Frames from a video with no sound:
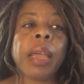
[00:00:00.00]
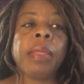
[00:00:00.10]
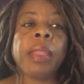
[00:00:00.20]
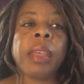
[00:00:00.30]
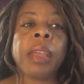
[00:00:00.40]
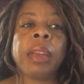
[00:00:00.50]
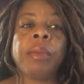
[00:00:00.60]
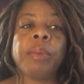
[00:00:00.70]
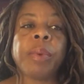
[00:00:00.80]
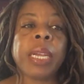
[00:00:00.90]
Then
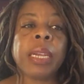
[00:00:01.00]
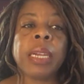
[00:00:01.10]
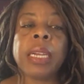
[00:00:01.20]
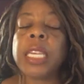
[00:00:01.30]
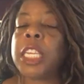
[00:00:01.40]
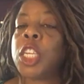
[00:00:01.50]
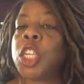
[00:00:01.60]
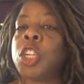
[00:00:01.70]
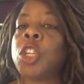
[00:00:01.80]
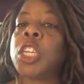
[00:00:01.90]
we
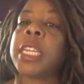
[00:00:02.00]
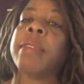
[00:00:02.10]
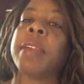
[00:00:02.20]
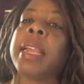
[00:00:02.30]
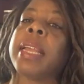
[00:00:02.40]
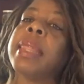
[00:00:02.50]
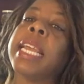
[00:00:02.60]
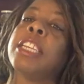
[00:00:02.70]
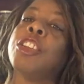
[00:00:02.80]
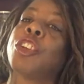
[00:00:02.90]
still living in
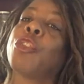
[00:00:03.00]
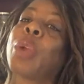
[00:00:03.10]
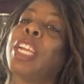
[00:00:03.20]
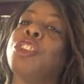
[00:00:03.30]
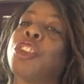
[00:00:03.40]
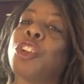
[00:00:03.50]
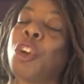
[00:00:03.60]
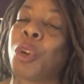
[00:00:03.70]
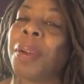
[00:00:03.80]
that generational,